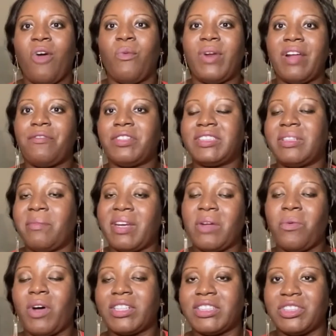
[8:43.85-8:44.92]
whenever
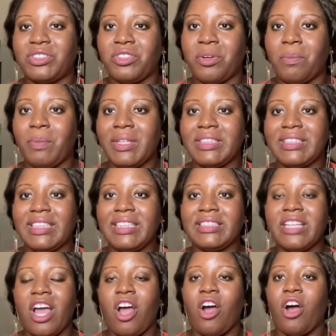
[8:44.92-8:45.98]
somebody walks into your
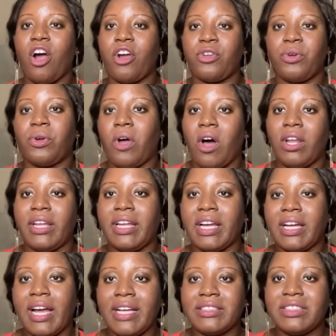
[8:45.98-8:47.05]
business or you're calling
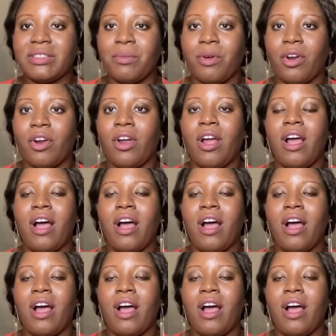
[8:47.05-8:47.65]
a customer